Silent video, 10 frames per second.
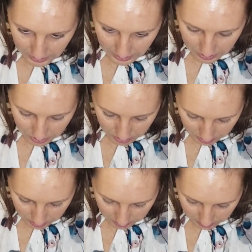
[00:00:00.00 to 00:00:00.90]

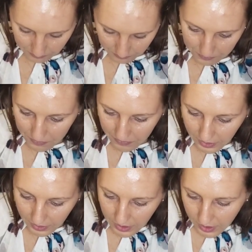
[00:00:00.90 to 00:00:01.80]
Answer.
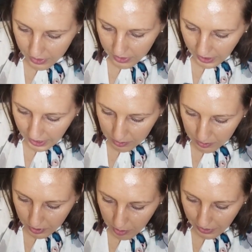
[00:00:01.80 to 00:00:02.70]
The
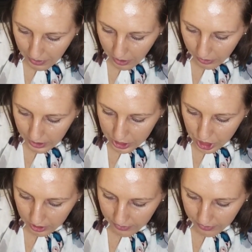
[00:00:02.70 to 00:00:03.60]
hand pump outlet
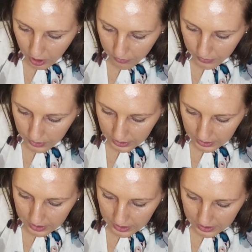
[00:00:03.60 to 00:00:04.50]
check valve
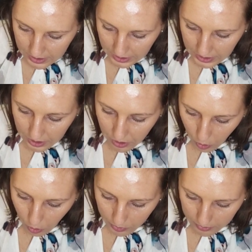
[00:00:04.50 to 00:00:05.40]
is sticking
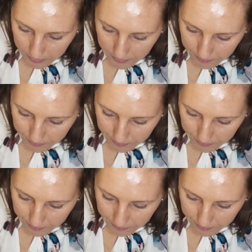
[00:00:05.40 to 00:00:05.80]
open.